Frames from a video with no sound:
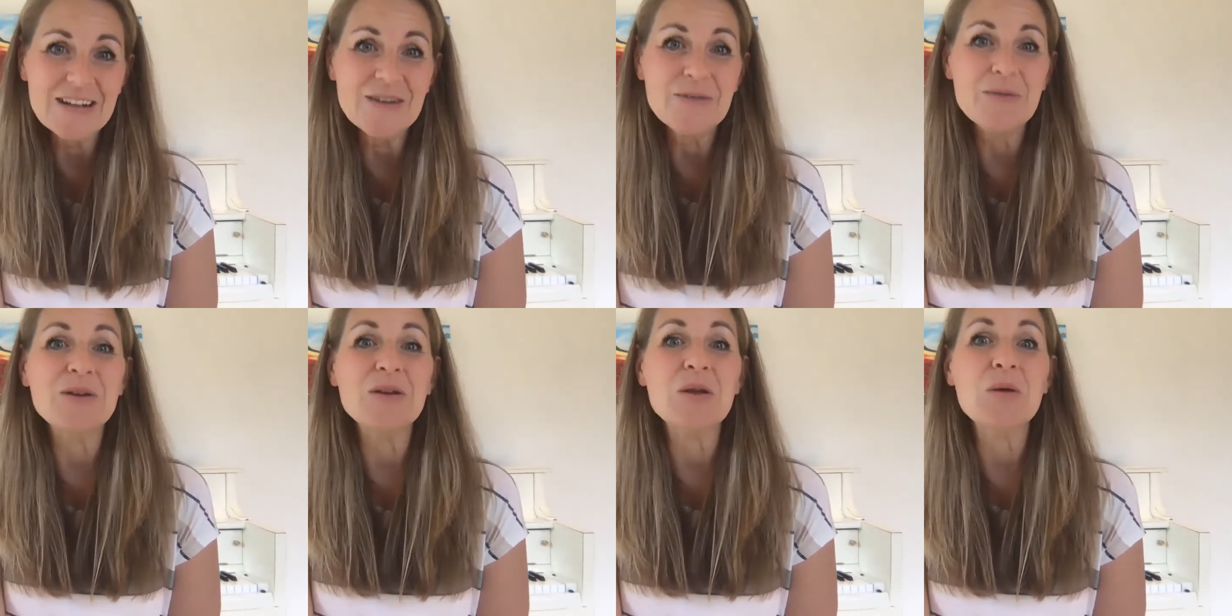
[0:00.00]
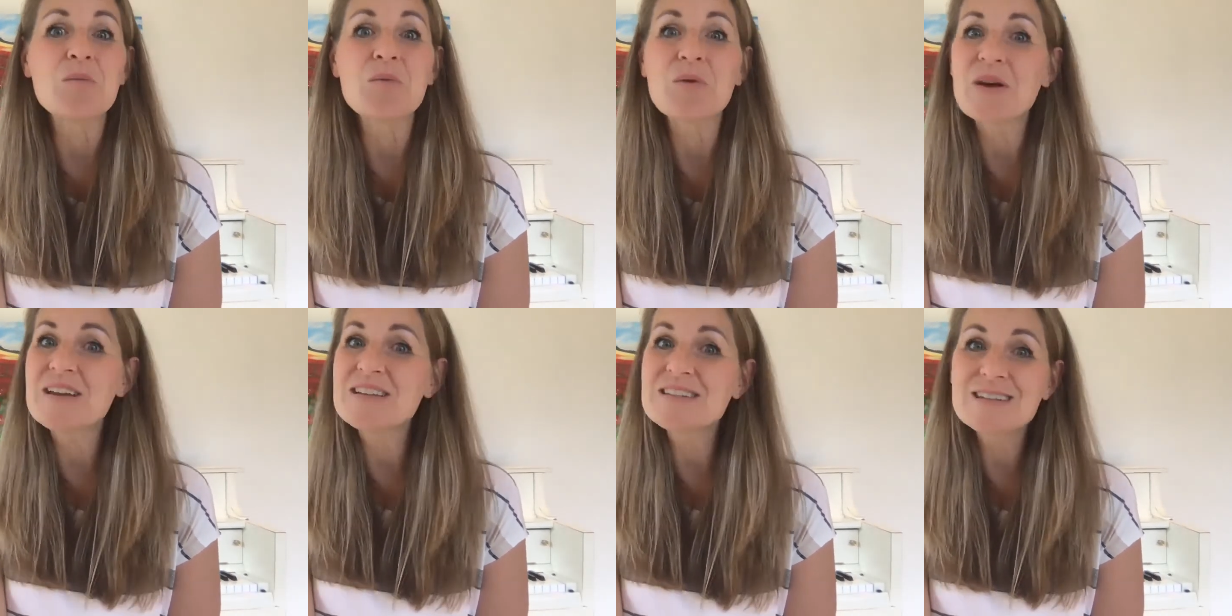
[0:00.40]
When you
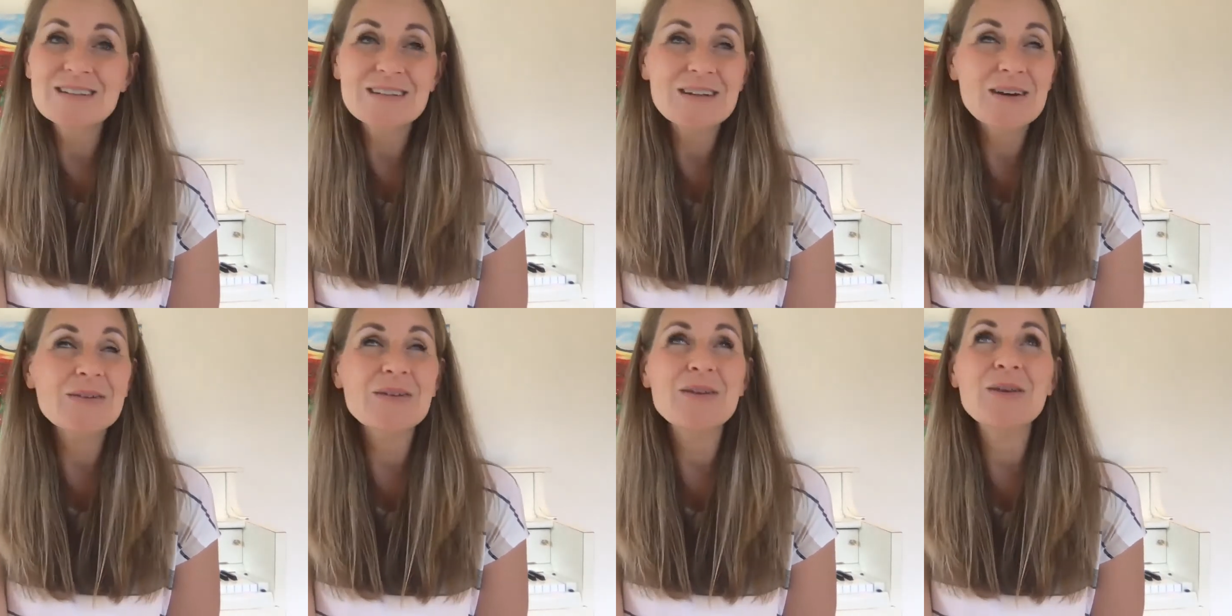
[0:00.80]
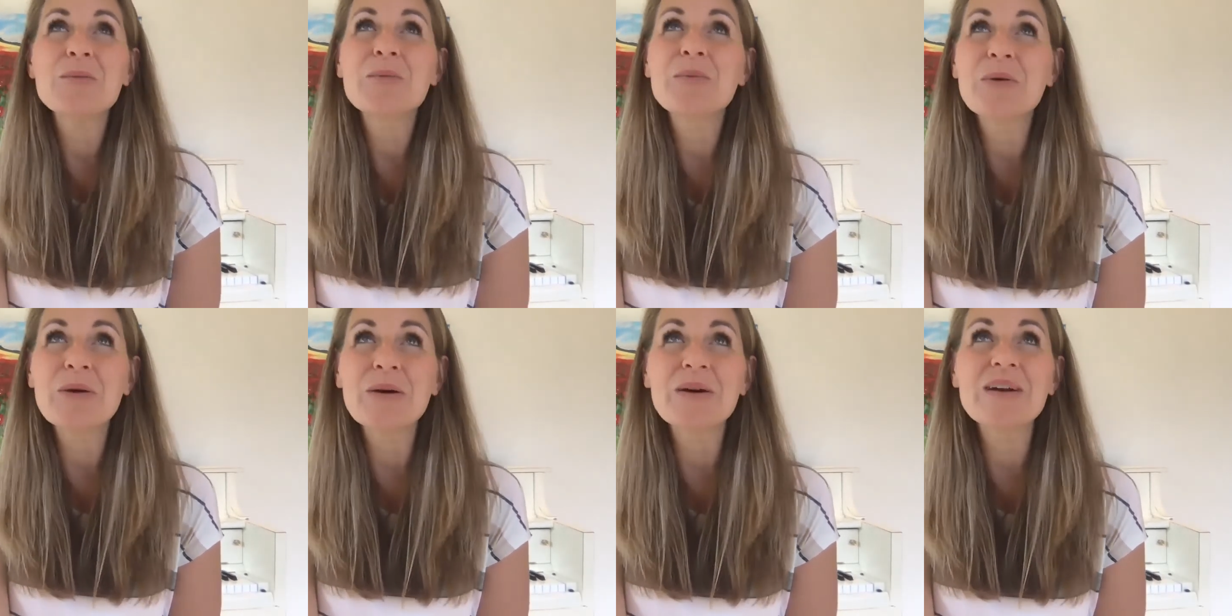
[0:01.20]
print a note, you
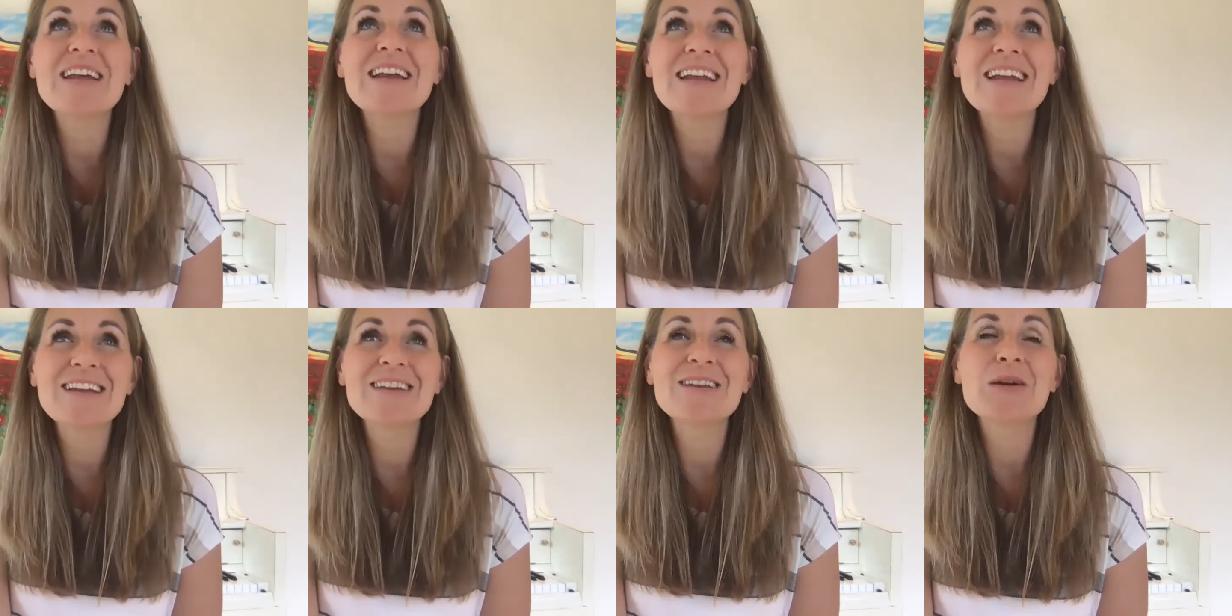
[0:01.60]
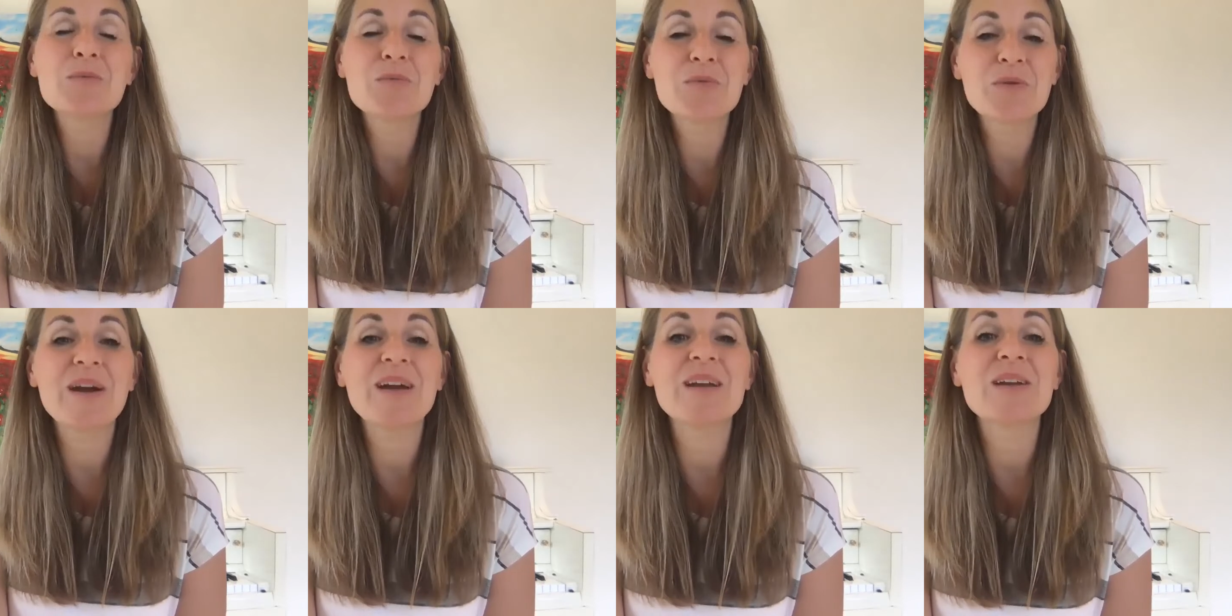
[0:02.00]
put it in your
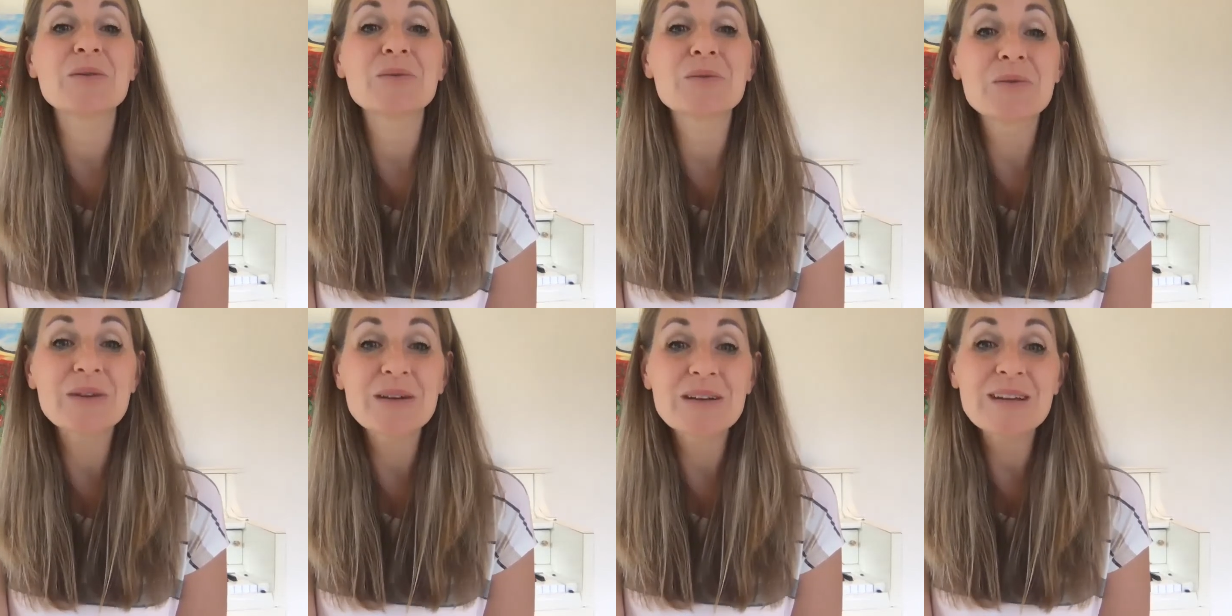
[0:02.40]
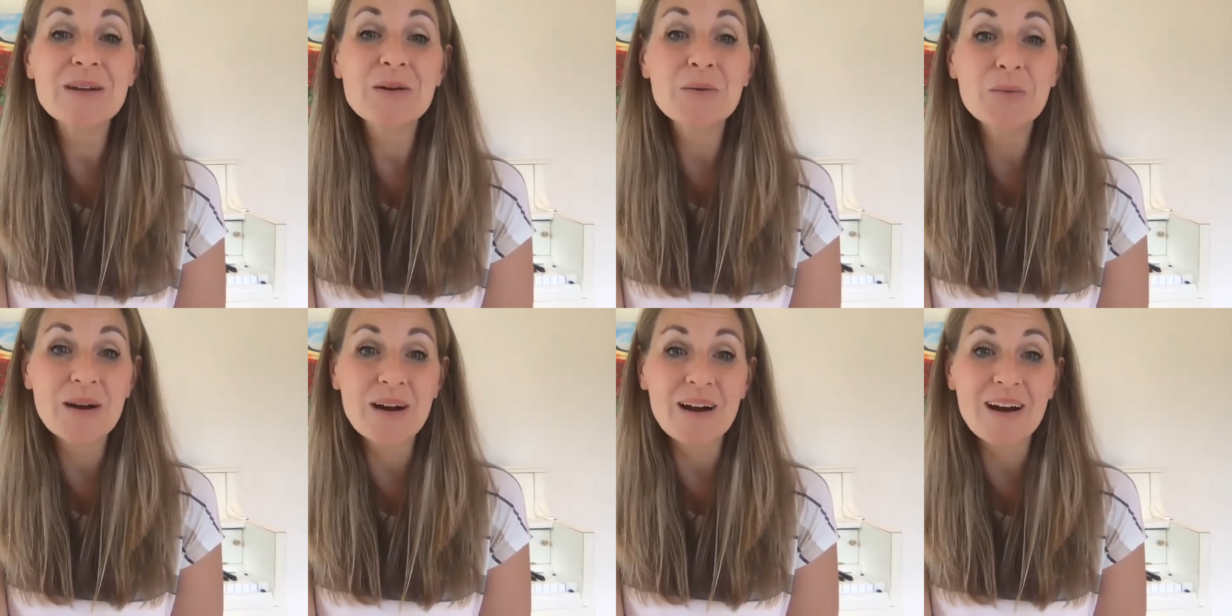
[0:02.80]
brain. It really
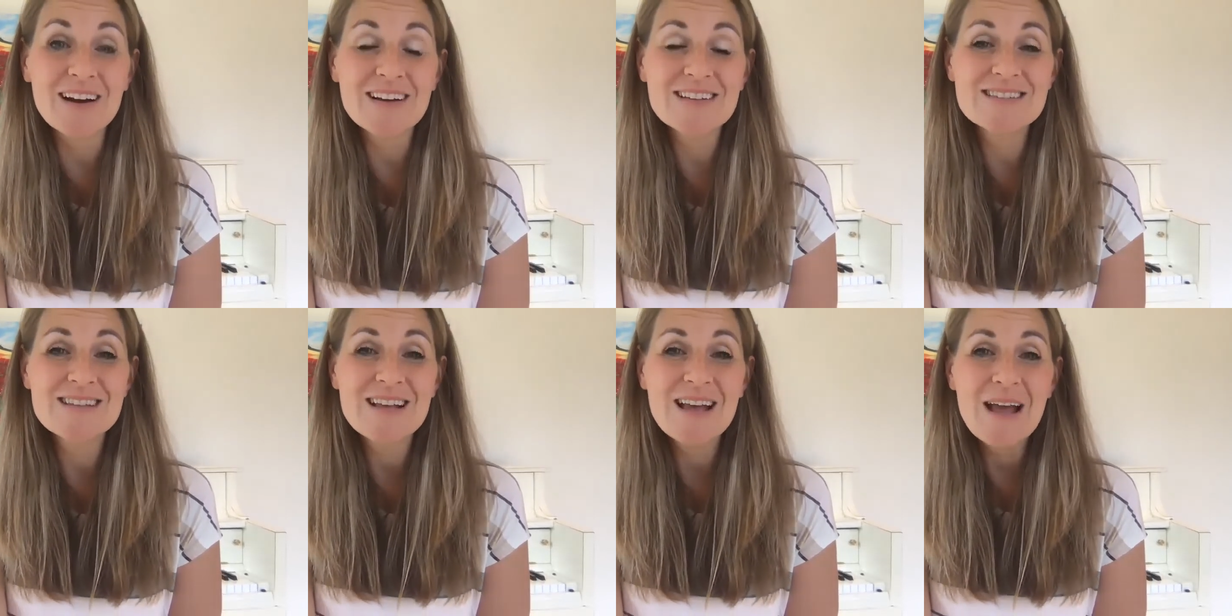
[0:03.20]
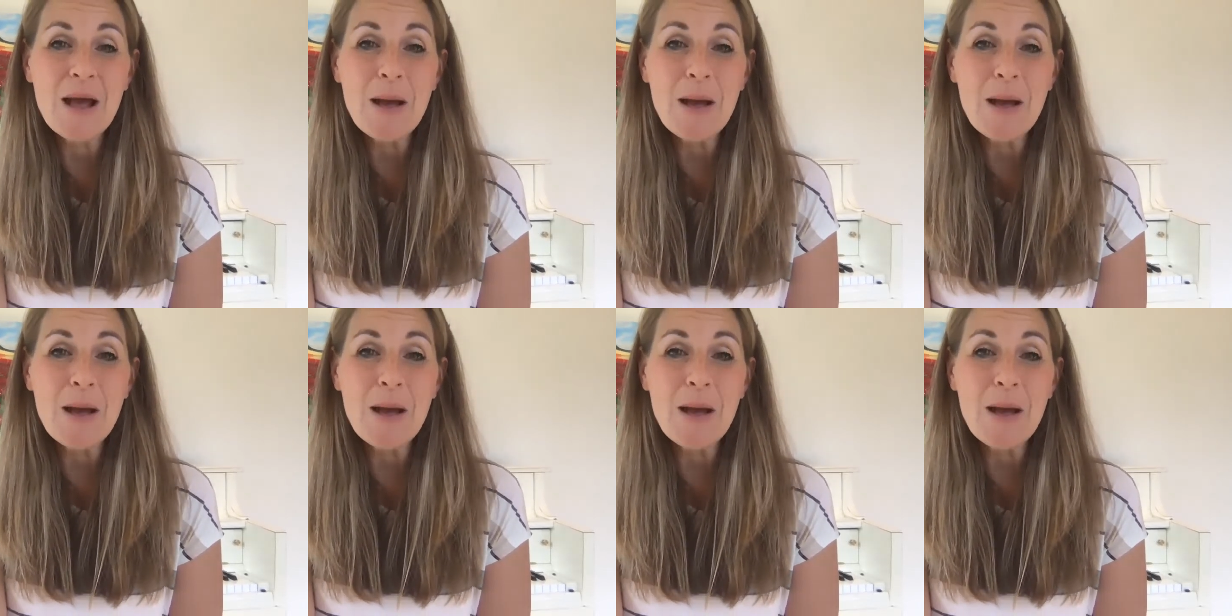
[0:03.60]
works.